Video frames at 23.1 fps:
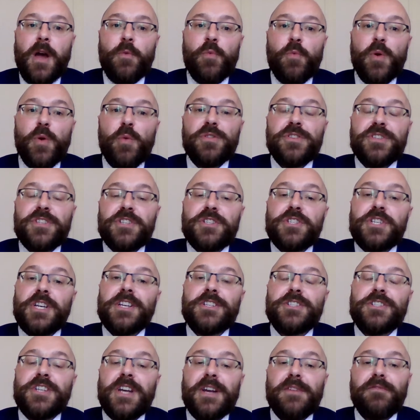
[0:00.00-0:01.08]
We would
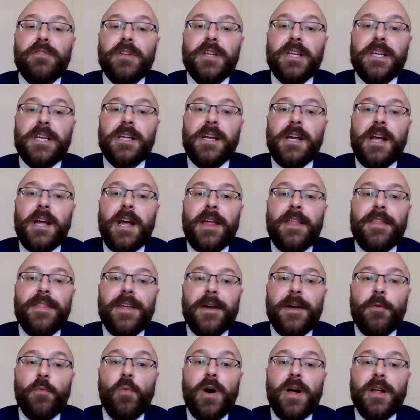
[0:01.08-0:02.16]
suggest generally
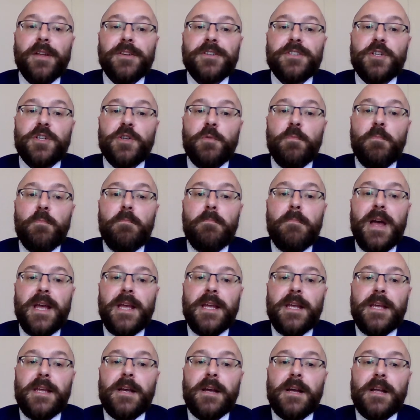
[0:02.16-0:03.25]
that whilst you
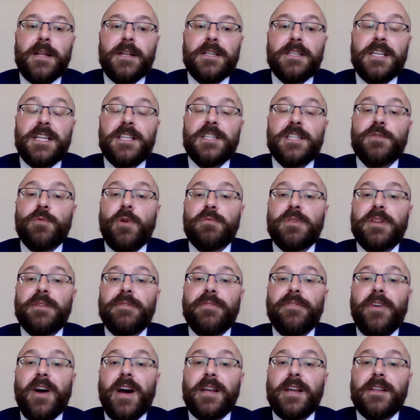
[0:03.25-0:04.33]
may need to only
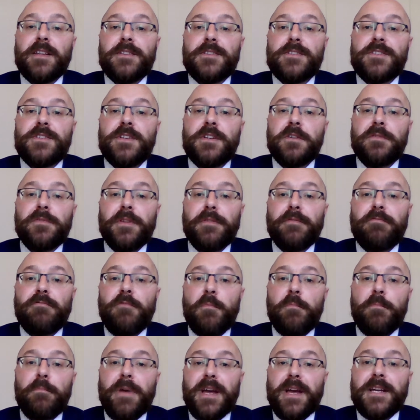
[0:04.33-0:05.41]
file and serve the
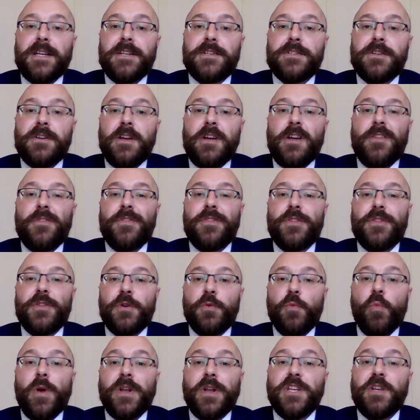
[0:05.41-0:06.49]
front page,
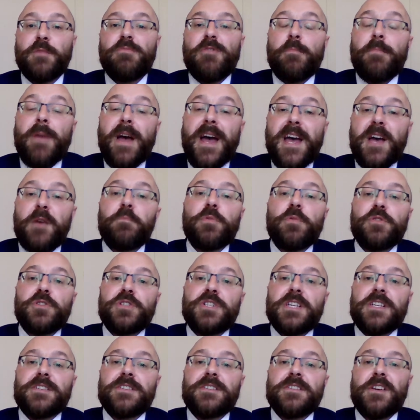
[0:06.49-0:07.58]
that when you prepare
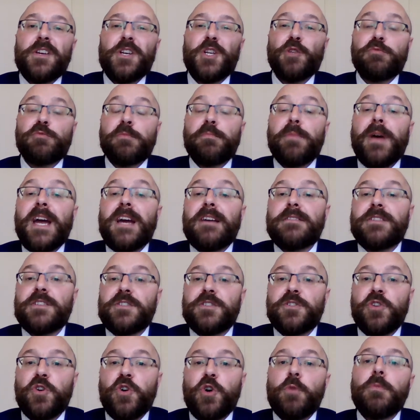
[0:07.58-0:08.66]
budgets, you prepare it
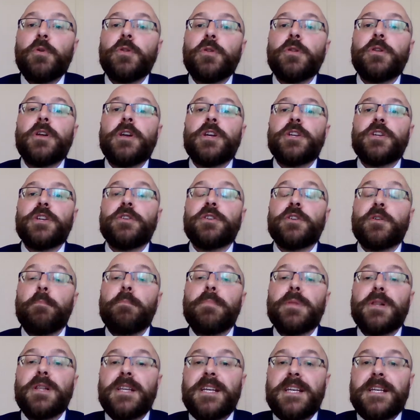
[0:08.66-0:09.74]
as normal, you
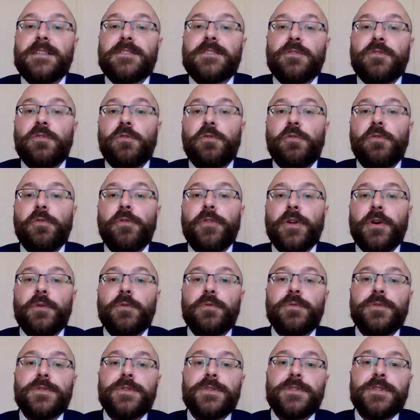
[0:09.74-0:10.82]
complete all
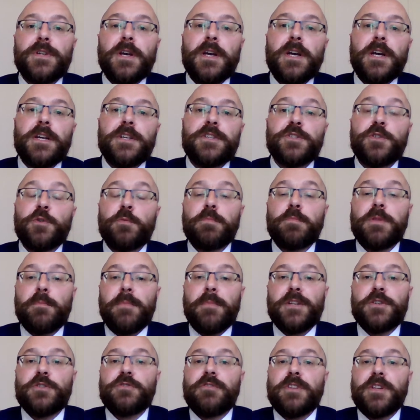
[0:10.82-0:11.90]
those
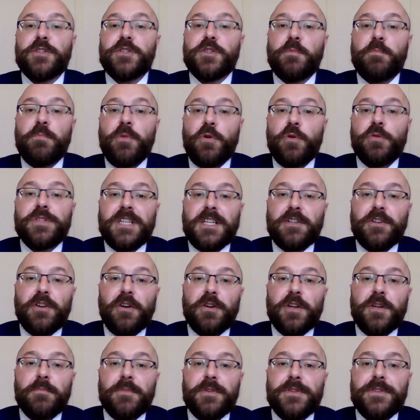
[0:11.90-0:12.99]
supplementary and supporting
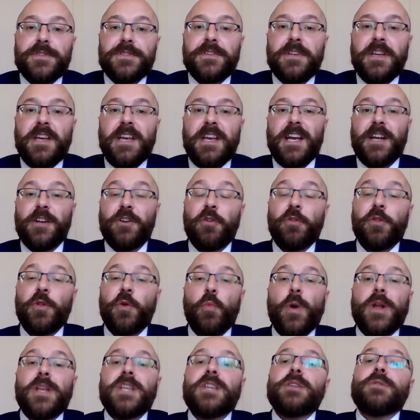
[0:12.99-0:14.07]
documents in order that
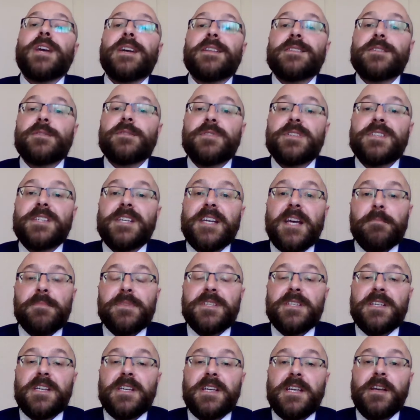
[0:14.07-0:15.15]
when you get to a
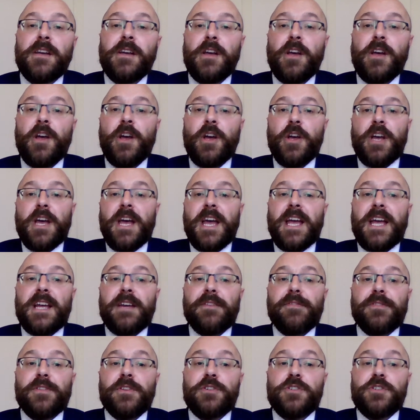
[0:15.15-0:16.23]
CMC,
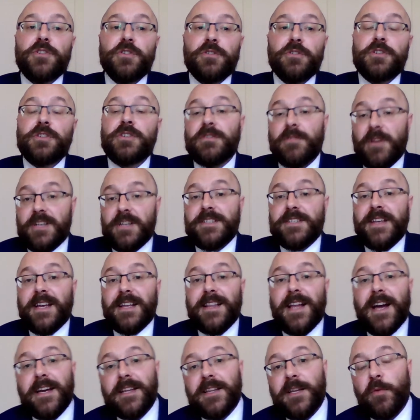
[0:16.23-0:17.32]
if the judge, as they
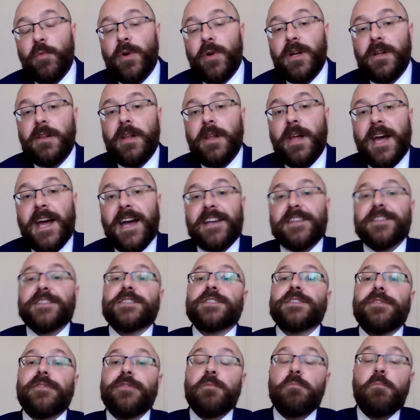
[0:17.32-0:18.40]
likely will,
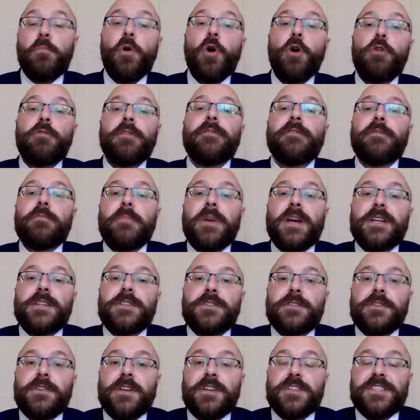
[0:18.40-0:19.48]
asks for more
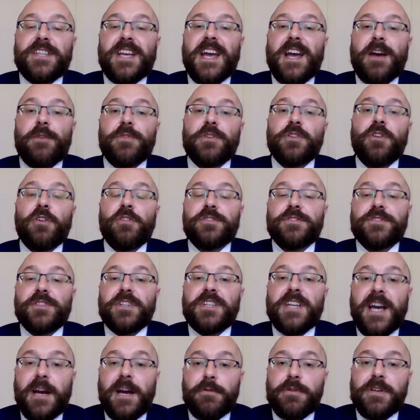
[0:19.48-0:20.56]
information as to how the costs are
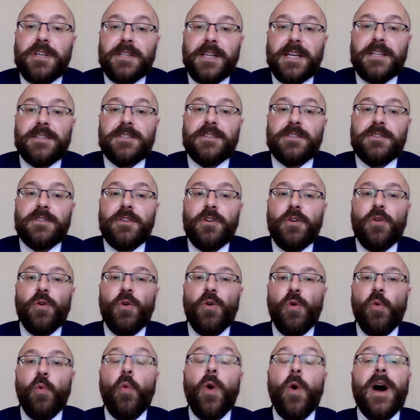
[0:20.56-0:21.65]
calculated
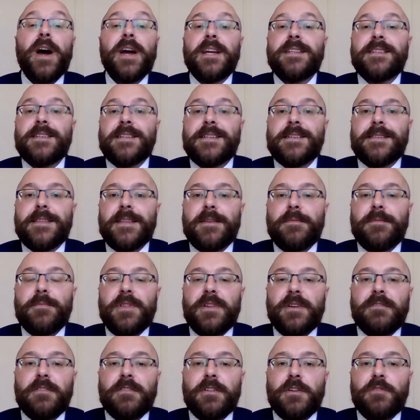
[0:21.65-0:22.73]
or why it is that
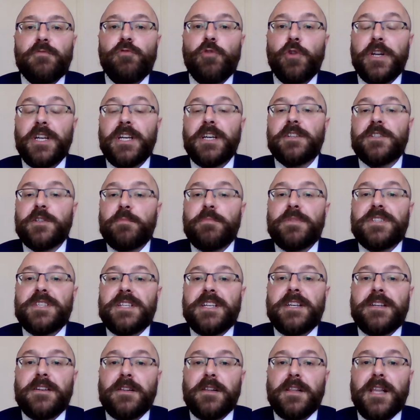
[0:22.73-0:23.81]
they're running at a
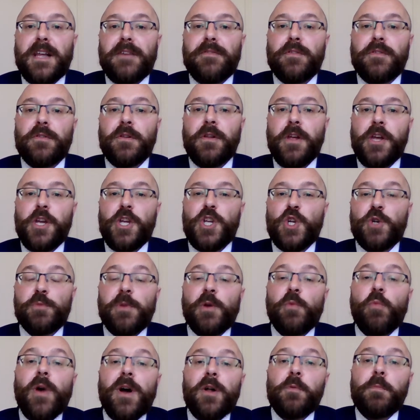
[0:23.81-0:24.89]
particular level, you'll
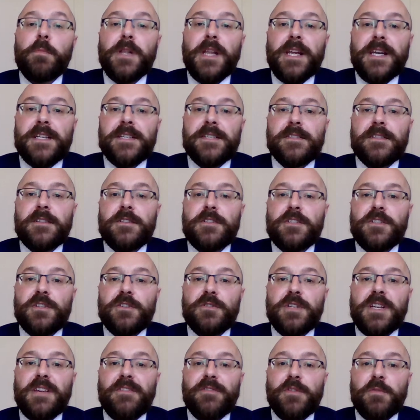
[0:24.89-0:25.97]
be well placed
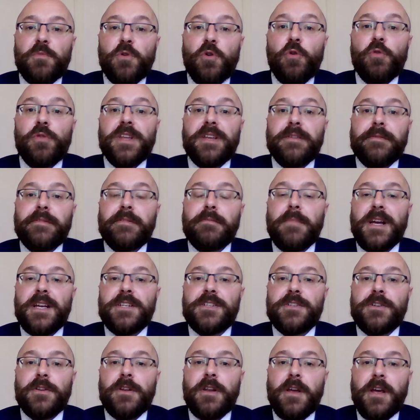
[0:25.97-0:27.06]
to give them all the
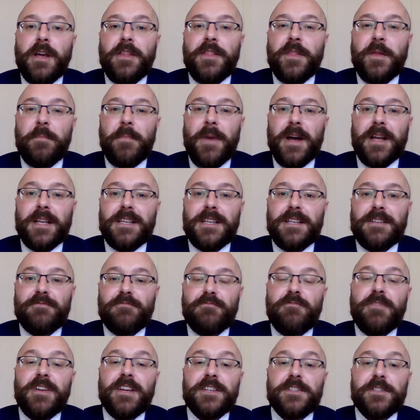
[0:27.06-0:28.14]
information they might
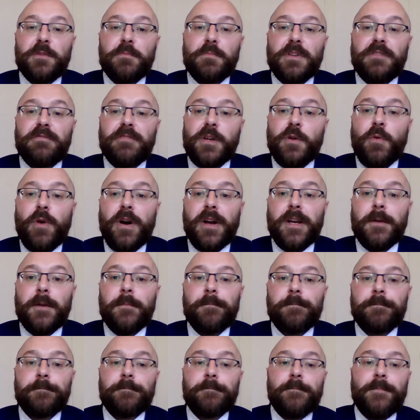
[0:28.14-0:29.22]
reasonably require.
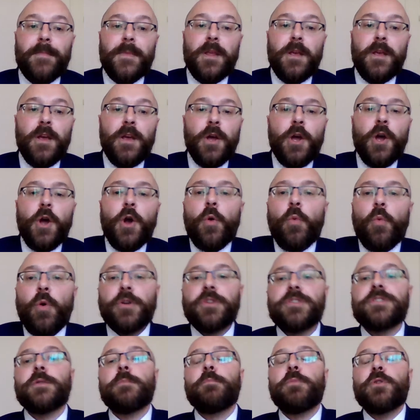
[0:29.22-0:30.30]
What
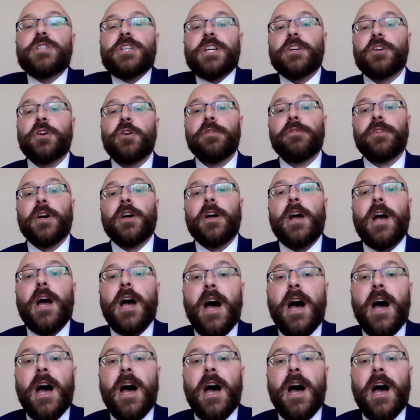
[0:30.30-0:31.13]
does the budget cover?